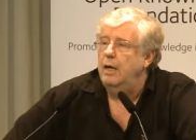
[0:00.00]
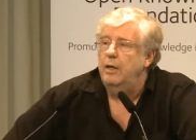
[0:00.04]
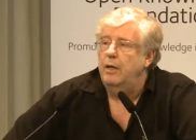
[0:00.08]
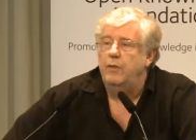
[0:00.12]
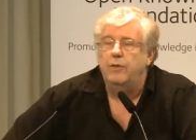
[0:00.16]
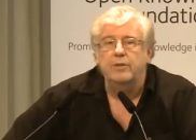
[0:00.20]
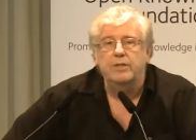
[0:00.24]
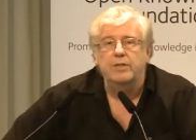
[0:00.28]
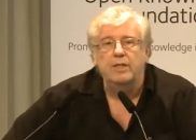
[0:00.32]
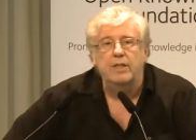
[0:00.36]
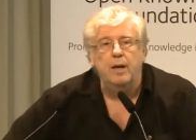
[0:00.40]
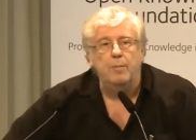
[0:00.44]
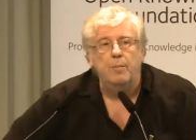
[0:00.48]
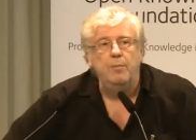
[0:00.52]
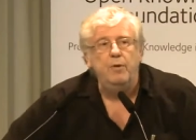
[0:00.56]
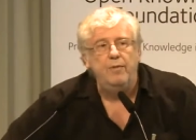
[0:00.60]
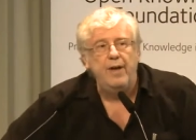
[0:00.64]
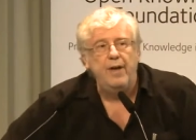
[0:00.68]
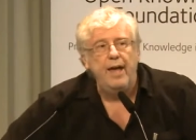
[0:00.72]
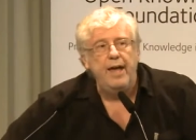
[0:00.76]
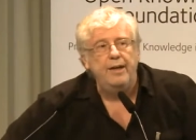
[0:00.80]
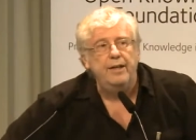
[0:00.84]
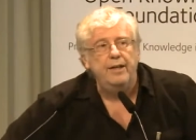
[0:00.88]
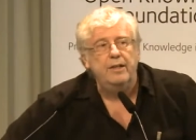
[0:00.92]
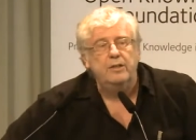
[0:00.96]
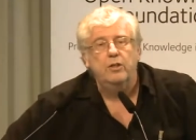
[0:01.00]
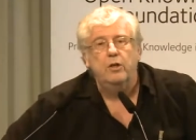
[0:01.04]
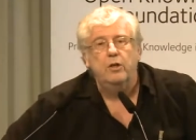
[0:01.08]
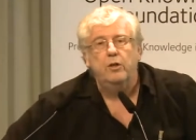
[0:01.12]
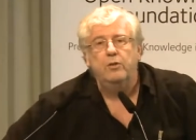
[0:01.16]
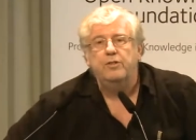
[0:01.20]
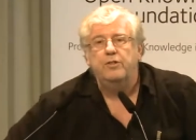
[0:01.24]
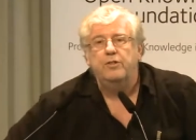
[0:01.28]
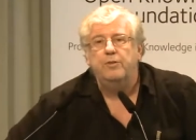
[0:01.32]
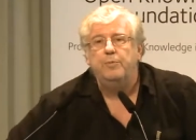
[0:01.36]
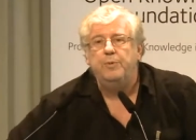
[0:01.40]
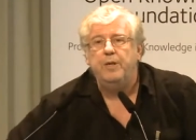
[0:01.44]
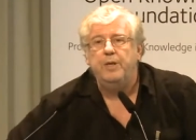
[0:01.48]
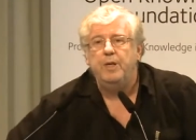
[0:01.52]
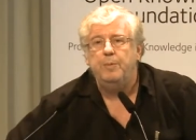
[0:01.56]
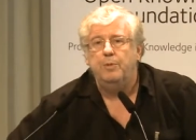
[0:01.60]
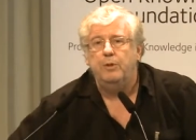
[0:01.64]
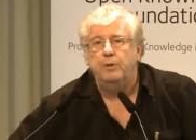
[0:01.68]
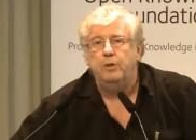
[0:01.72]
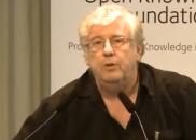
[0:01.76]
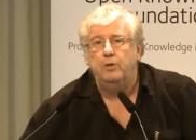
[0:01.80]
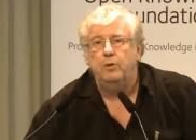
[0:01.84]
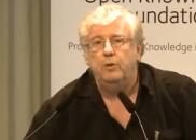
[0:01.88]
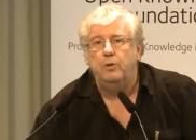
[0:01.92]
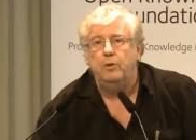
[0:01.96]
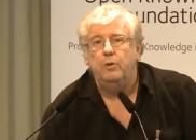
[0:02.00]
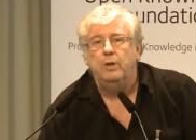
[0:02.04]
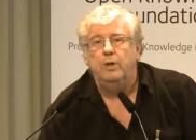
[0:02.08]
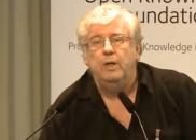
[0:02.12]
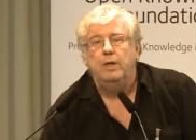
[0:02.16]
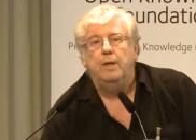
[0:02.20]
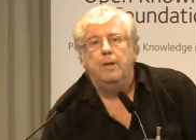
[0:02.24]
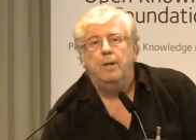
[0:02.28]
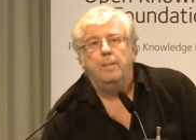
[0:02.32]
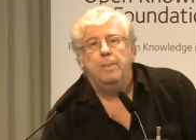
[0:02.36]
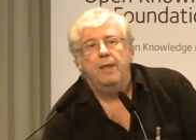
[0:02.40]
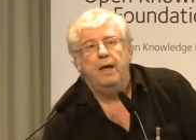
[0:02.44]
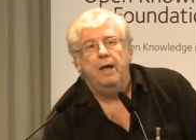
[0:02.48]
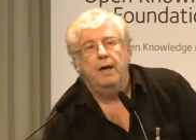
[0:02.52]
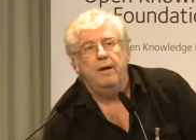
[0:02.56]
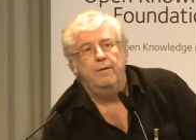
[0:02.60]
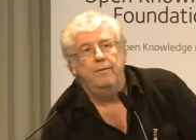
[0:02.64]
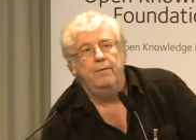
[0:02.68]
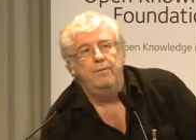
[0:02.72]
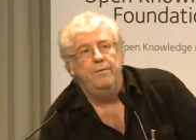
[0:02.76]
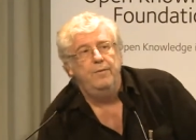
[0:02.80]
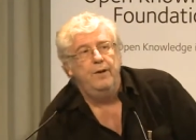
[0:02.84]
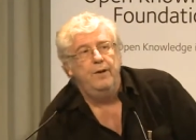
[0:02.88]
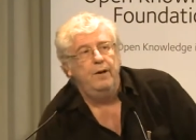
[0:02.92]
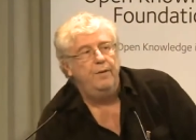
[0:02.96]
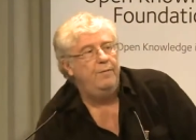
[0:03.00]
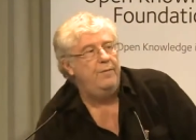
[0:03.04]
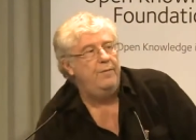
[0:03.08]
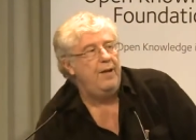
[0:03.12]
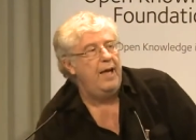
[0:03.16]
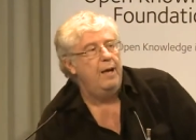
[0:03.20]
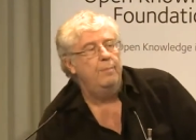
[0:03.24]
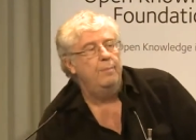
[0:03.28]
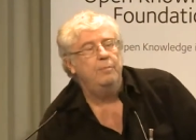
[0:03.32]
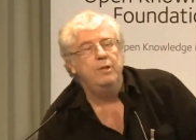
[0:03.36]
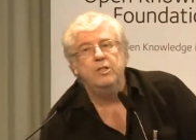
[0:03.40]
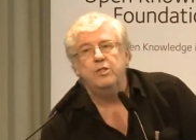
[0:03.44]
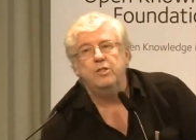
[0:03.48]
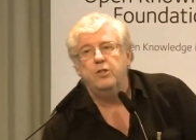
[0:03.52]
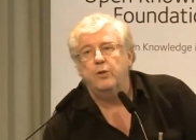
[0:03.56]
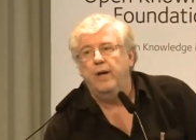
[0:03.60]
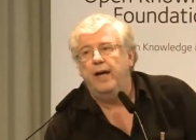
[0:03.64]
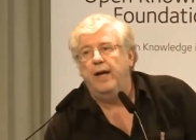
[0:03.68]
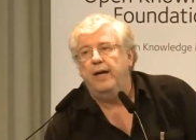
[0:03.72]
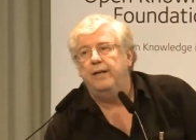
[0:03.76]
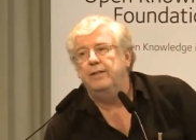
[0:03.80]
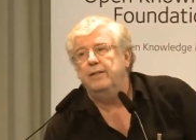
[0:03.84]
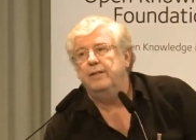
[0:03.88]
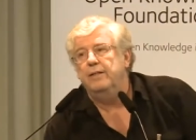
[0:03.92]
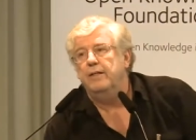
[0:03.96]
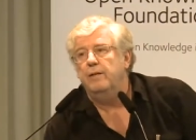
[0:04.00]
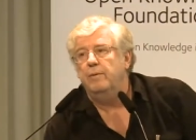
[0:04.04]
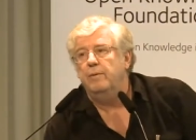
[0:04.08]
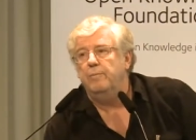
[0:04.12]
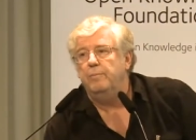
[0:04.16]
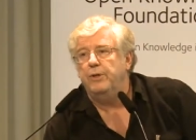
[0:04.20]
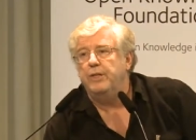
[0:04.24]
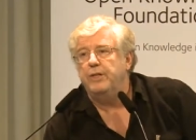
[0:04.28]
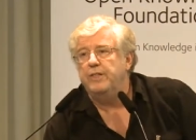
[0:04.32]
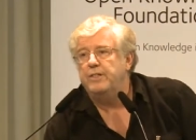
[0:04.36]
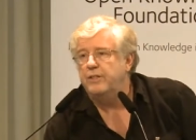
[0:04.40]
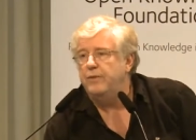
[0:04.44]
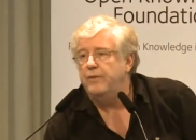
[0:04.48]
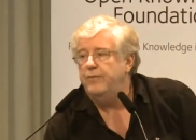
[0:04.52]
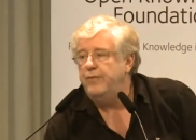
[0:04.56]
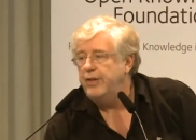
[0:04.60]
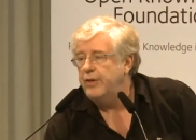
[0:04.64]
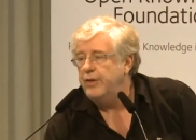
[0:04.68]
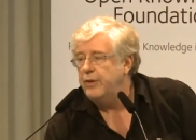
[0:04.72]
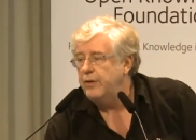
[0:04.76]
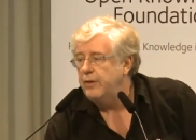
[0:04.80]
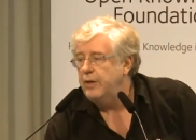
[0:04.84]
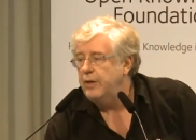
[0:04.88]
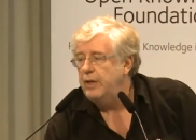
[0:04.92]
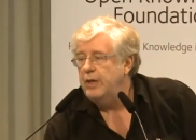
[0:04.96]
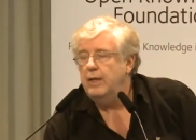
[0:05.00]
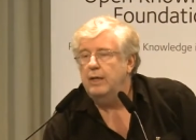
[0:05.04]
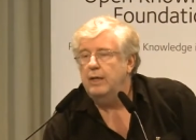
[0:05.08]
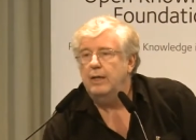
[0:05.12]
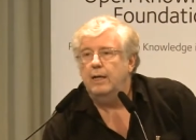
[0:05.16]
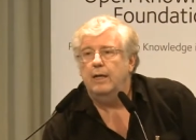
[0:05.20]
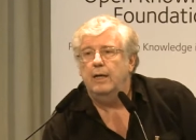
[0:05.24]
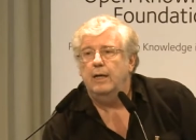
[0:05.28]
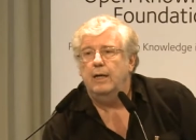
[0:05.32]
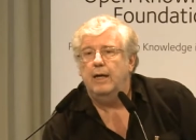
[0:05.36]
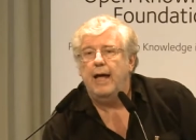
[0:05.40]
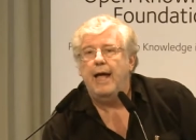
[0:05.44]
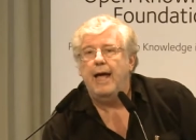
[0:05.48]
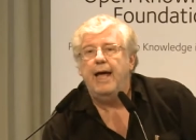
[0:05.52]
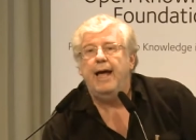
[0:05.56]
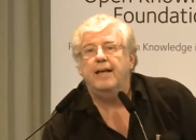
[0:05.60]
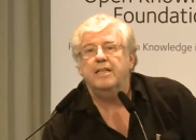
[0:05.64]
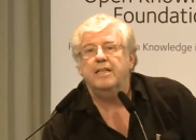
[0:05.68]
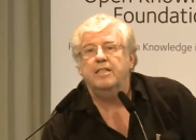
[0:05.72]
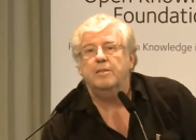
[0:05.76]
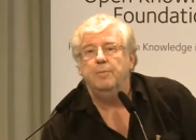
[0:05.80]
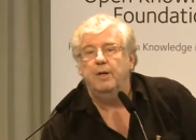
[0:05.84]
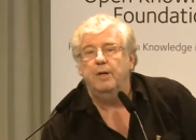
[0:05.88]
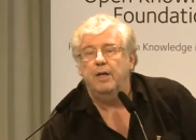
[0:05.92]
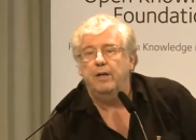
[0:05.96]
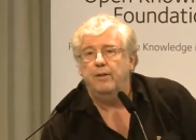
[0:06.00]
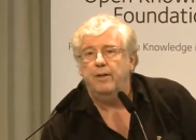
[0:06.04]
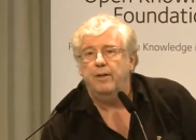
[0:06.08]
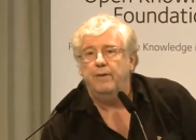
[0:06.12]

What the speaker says: there's a number of anecdotes of people families who had pretty severe asthma.